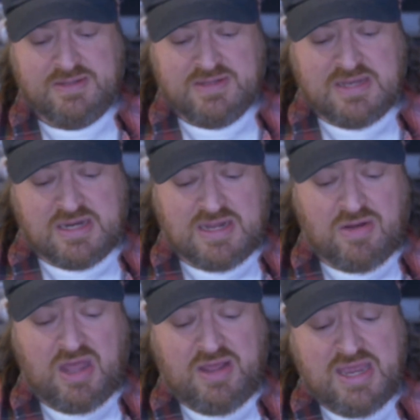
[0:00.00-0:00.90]
Okay,
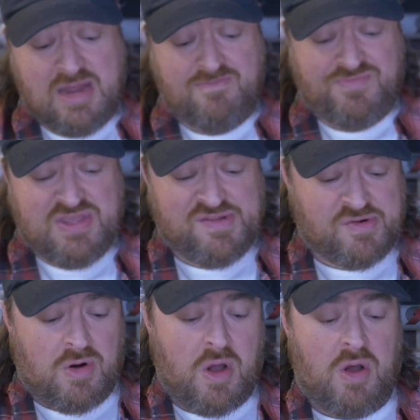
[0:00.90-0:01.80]
now again, these
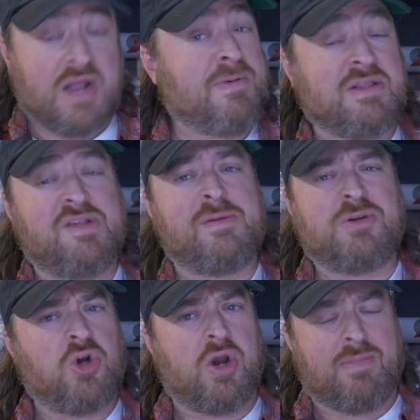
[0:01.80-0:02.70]
are all, I picked these up
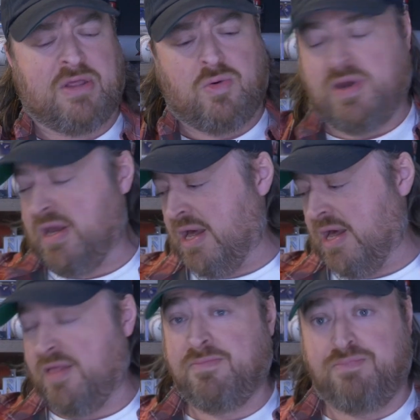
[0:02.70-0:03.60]
at Target by the way.
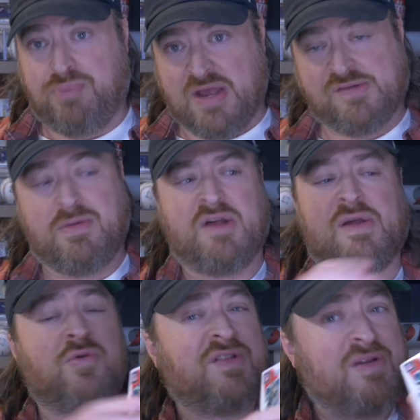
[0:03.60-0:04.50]
Uh, blaster box,
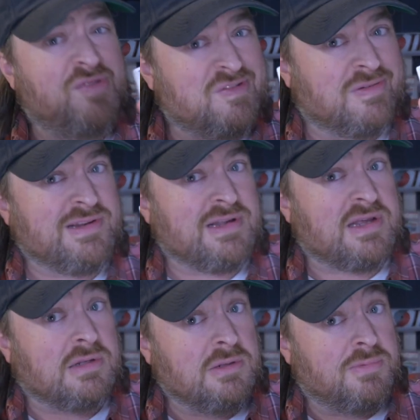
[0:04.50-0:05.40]
I wanna say was
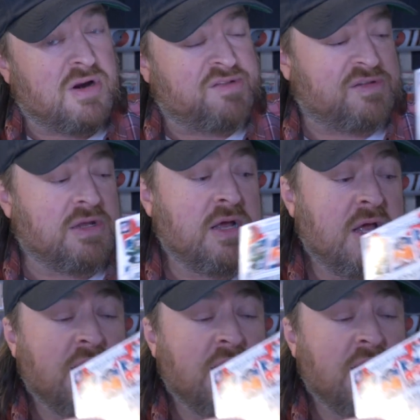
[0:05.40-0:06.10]
29, a little pricey.